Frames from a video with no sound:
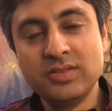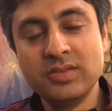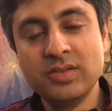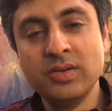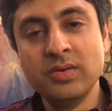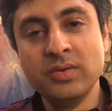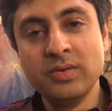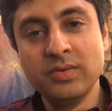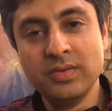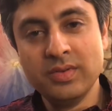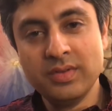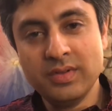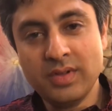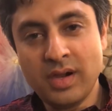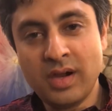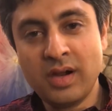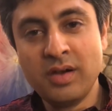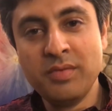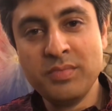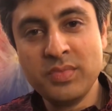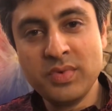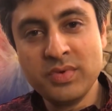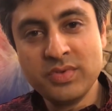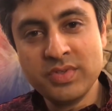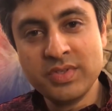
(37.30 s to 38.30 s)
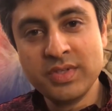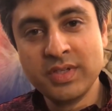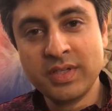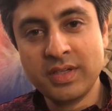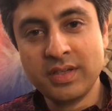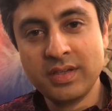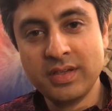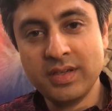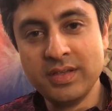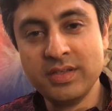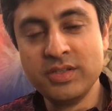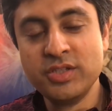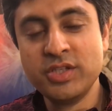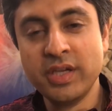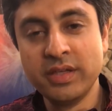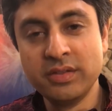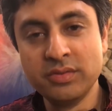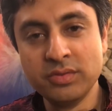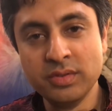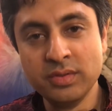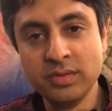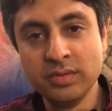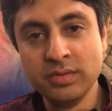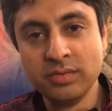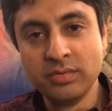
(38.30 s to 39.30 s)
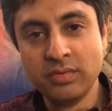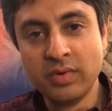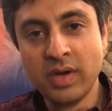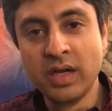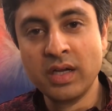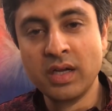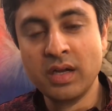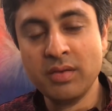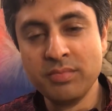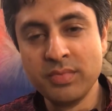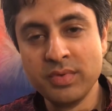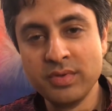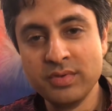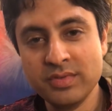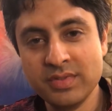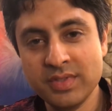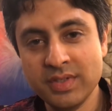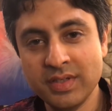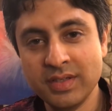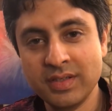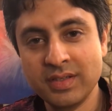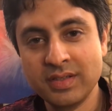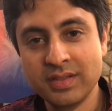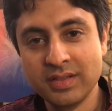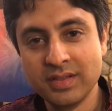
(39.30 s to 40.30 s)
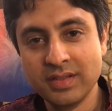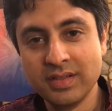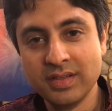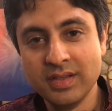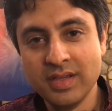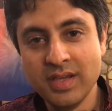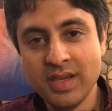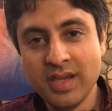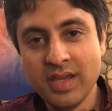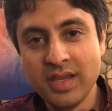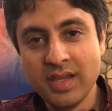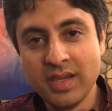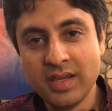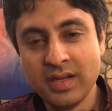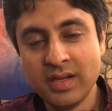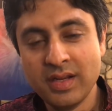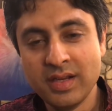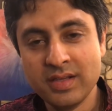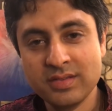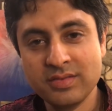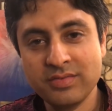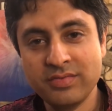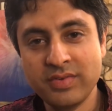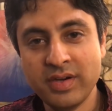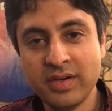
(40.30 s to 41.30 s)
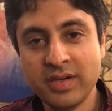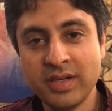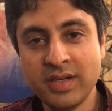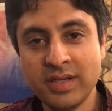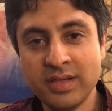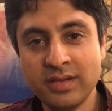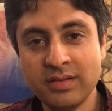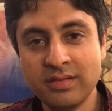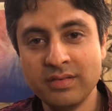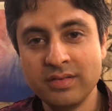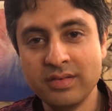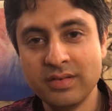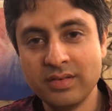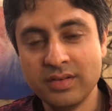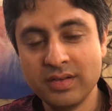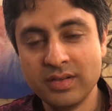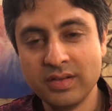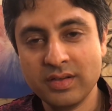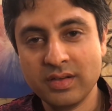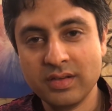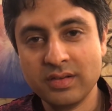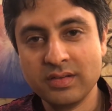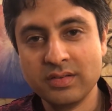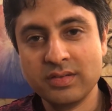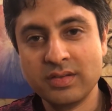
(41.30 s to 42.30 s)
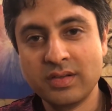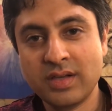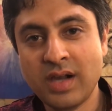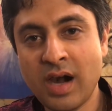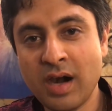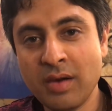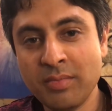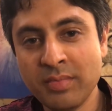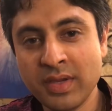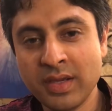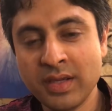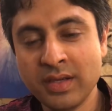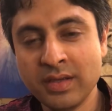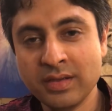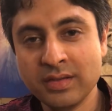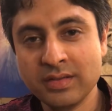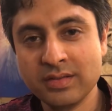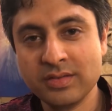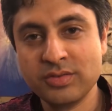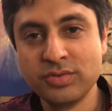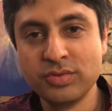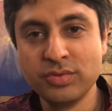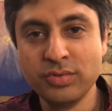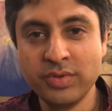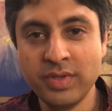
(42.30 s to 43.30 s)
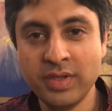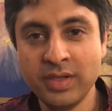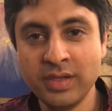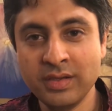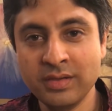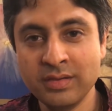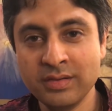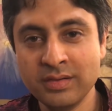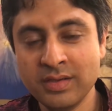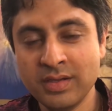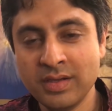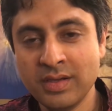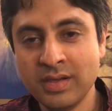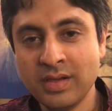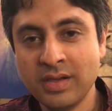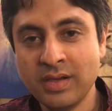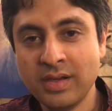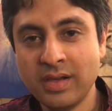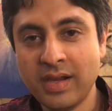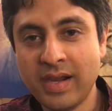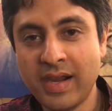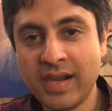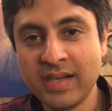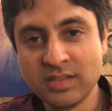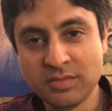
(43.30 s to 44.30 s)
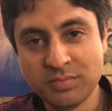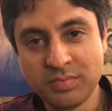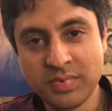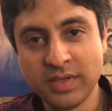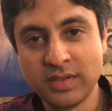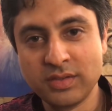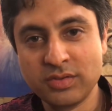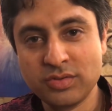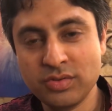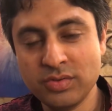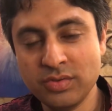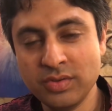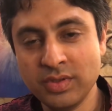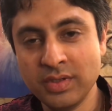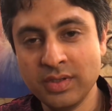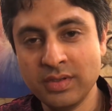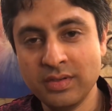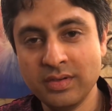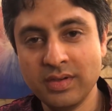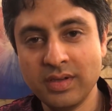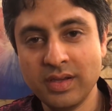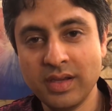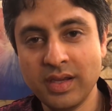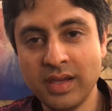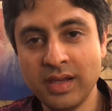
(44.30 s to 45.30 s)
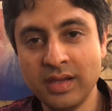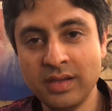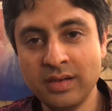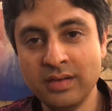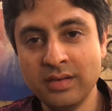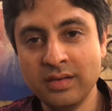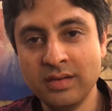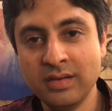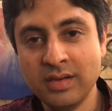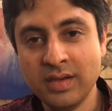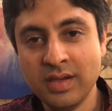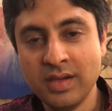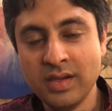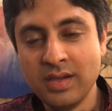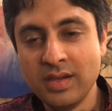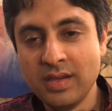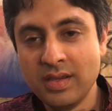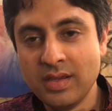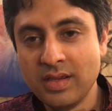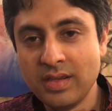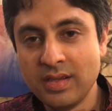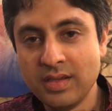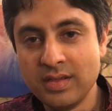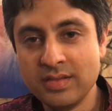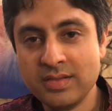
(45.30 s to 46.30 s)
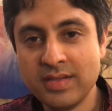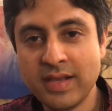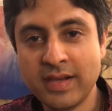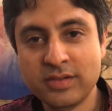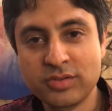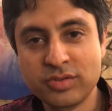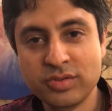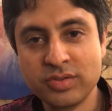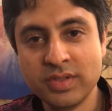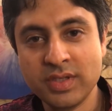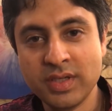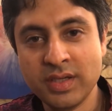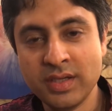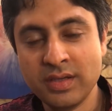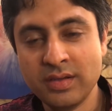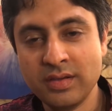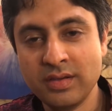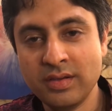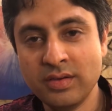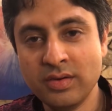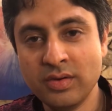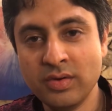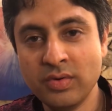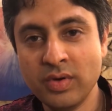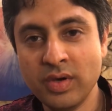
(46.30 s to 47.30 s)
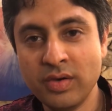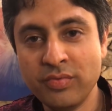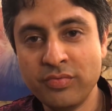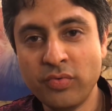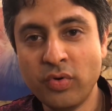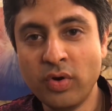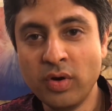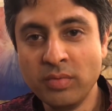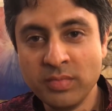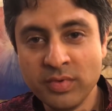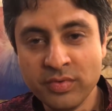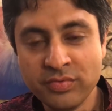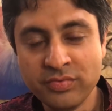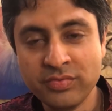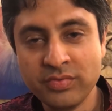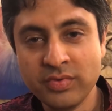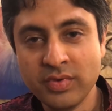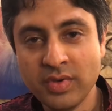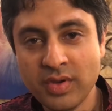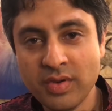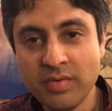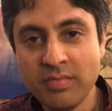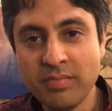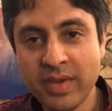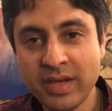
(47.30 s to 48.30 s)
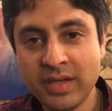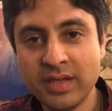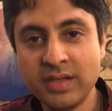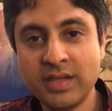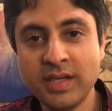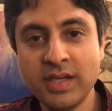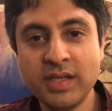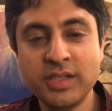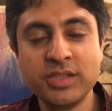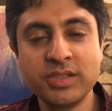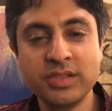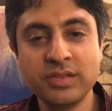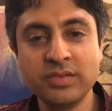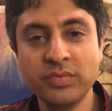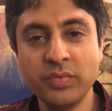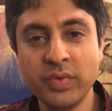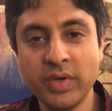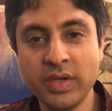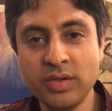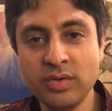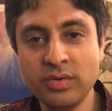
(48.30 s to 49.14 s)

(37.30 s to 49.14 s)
So our music in general, raga music, it has a very calming, soothing aspect to it, and is actually, a form of meditation